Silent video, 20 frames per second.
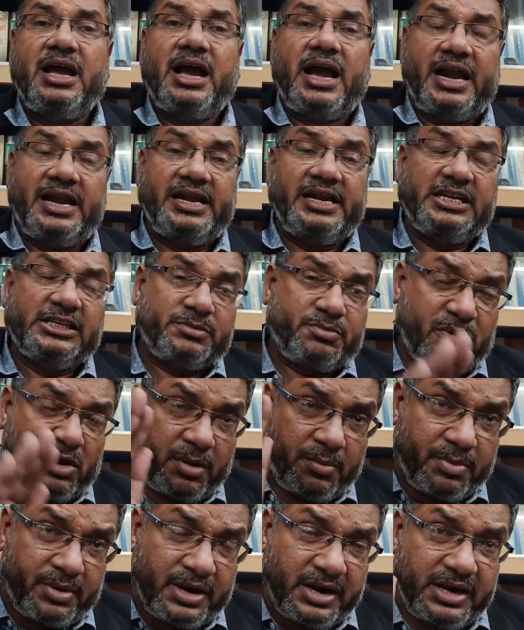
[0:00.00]
and it is
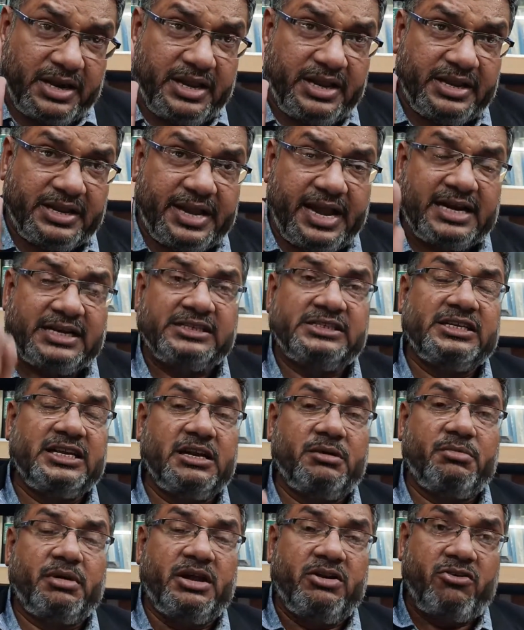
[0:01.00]
properly
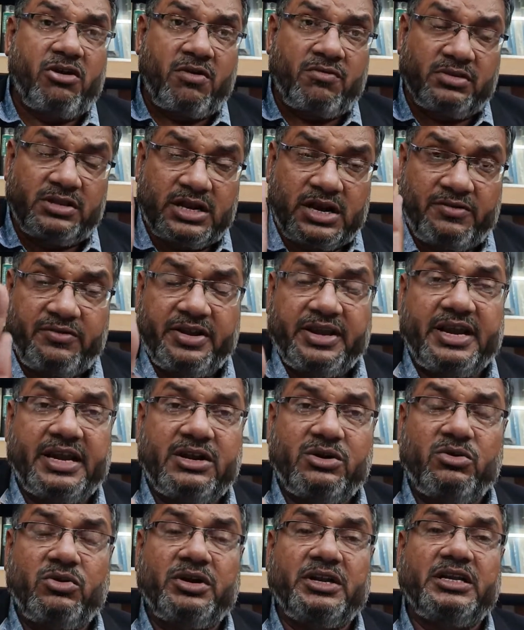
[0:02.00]
cancelled by way of the advocate
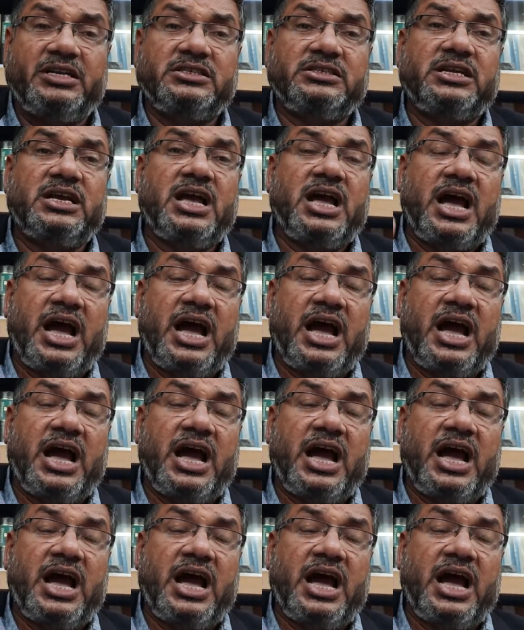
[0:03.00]
notice,